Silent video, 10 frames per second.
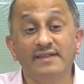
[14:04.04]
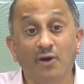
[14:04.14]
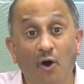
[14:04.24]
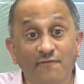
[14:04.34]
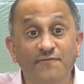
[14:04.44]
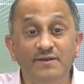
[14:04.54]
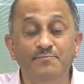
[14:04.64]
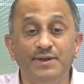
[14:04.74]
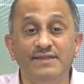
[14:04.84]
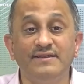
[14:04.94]
are often
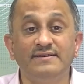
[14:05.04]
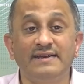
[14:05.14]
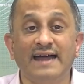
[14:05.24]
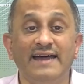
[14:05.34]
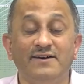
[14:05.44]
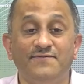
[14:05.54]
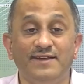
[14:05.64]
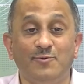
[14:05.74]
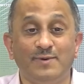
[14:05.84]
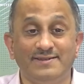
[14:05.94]
present at higher
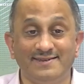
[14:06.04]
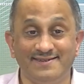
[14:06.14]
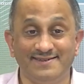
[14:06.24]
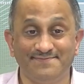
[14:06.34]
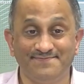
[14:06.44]
frequencies.